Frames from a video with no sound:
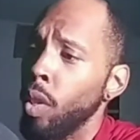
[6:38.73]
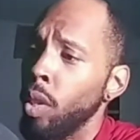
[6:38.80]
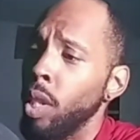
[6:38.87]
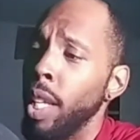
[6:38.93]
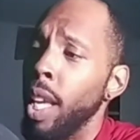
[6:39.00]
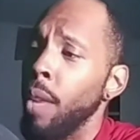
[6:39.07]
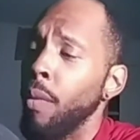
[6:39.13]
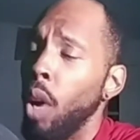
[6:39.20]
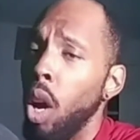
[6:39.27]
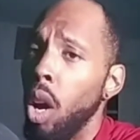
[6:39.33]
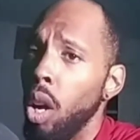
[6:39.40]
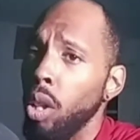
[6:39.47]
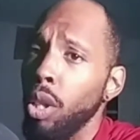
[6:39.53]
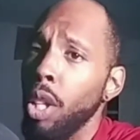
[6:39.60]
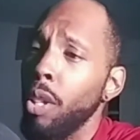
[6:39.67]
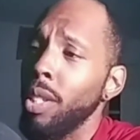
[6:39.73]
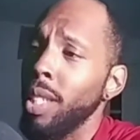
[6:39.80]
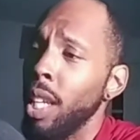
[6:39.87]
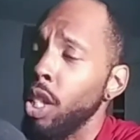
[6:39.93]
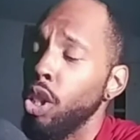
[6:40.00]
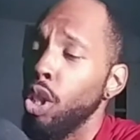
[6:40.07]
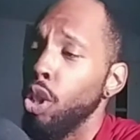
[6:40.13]
to give all their
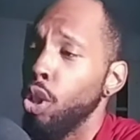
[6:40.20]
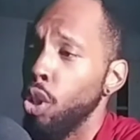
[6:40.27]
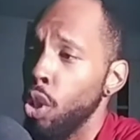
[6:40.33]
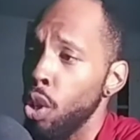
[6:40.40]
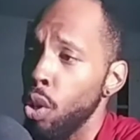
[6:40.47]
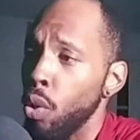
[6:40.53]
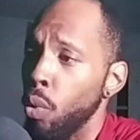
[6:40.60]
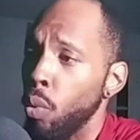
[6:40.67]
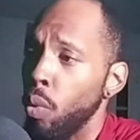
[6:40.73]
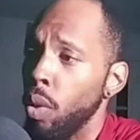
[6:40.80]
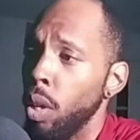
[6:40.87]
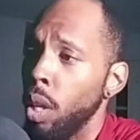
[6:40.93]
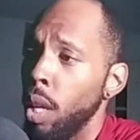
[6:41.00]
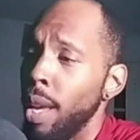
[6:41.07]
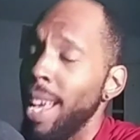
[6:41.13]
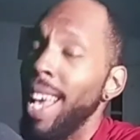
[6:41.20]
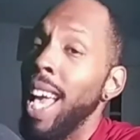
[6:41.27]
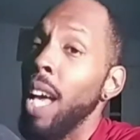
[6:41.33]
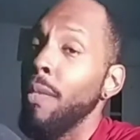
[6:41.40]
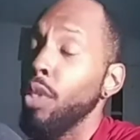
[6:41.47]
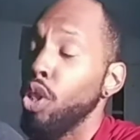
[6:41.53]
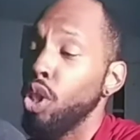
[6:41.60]
attention to,
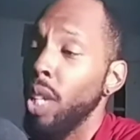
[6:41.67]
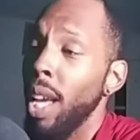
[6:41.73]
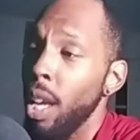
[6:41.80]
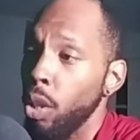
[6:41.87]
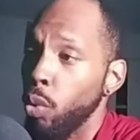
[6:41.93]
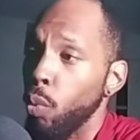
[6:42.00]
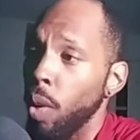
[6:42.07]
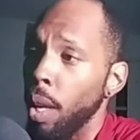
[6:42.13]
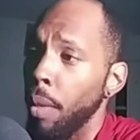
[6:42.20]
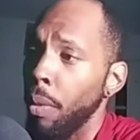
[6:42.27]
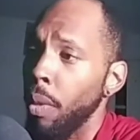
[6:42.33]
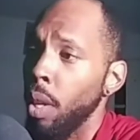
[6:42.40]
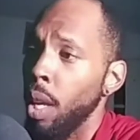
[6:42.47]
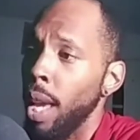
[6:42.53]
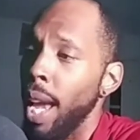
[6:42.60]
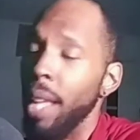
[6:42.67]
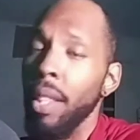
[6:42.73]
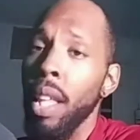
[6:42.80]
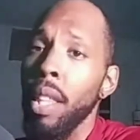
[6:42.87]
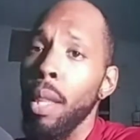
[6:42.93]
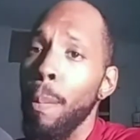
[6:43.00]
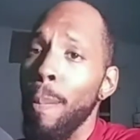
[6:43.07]
have a child with, and
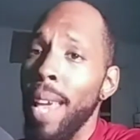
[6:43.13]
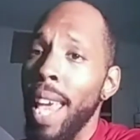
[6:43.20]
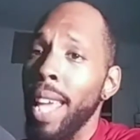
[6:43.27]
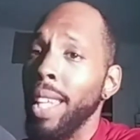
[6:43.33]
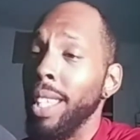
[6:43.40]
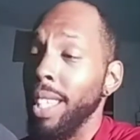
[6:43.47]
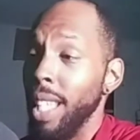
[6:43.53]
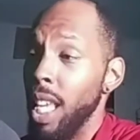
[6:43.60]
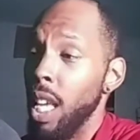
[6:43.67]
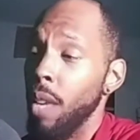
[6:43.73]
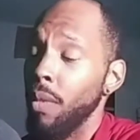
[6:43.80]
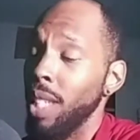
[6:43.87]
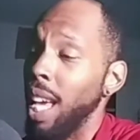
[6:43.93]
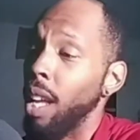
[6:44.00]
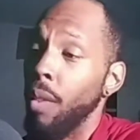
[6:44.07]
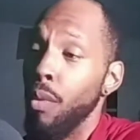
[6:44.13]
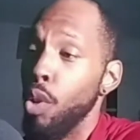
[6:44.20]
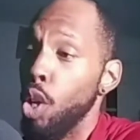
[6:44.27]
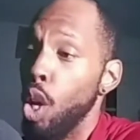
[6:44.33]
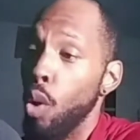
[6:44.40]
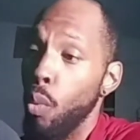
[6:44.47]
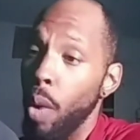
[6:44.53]
then the man leaves out of
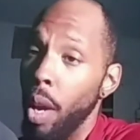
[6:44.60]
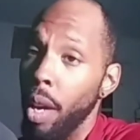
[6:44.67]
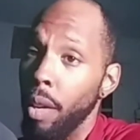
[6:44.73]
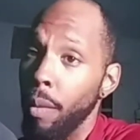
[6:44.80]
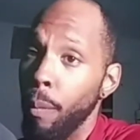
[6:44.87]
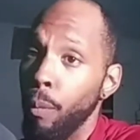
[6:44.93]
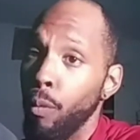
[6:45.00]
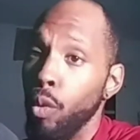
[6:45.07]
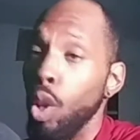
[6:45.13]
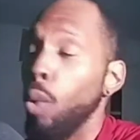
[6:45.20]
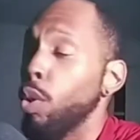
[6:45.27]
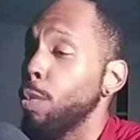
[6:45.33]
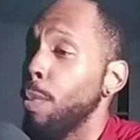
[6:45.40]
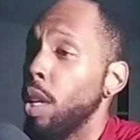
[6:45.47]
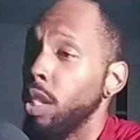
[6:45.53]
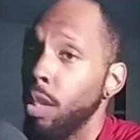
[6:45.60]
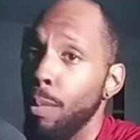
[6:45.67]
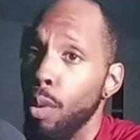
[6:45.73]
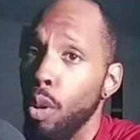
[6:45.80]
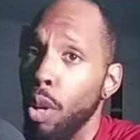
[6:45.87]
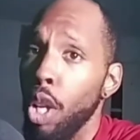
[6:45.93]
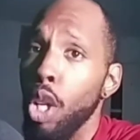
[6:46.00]
nowhere. No
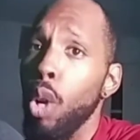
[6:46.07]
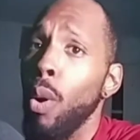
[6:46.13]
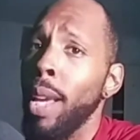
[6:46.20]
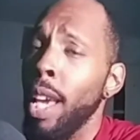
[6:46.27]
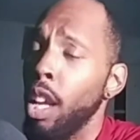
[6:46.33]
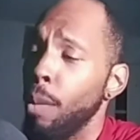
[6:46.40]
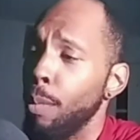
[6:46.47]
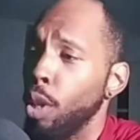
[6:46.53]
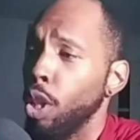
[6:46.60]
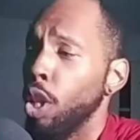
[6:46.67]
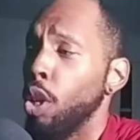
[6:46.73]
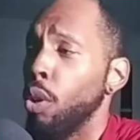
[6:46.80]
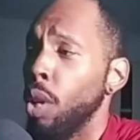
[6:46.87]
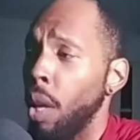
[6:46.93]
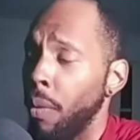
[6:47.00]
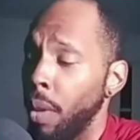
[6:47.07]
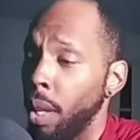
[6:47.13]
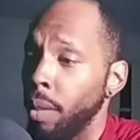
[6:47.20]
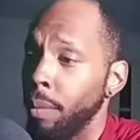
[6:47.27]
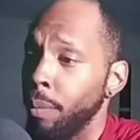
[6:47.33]
responsibility, no accountability, no nothing.